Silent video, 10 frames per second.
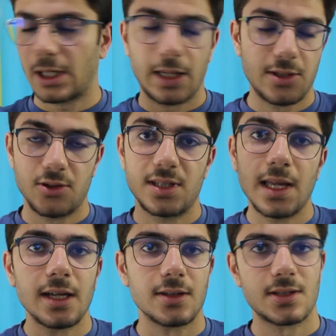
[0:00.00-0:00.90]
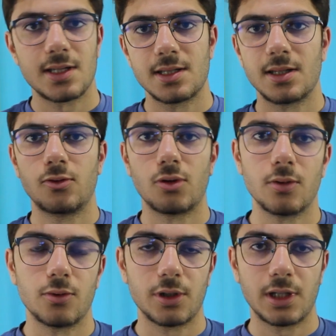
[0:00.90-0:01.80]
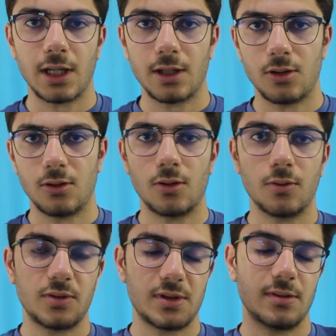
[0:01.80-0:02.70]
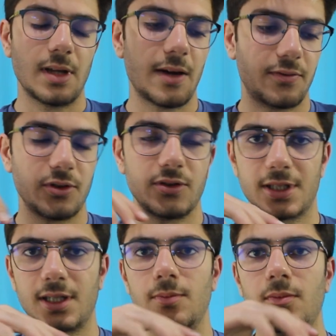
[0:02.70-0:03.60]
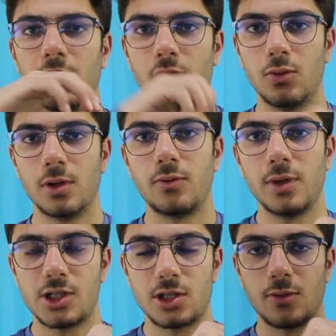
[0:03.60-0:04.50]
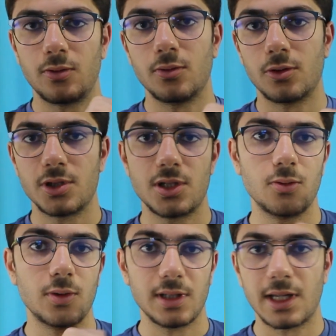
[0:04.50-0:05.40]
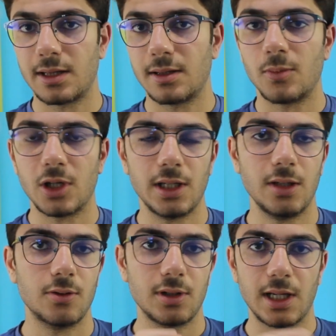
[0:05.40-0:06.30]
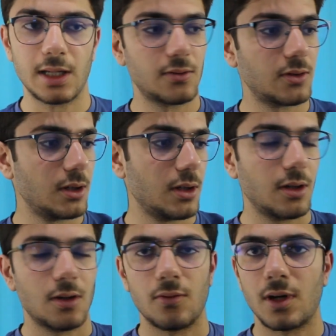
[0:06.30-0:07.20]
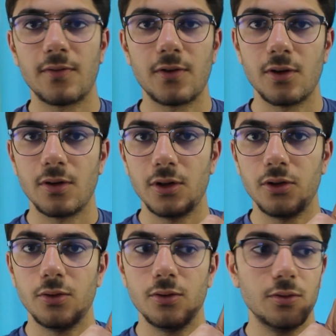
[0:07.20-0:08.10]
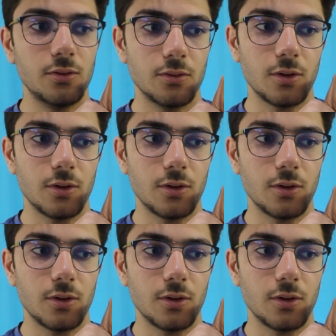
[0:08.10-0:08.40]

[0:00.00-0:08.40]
as you stay consistent while working, after time, you will reach the rewards, you will get the money, you will get whatever you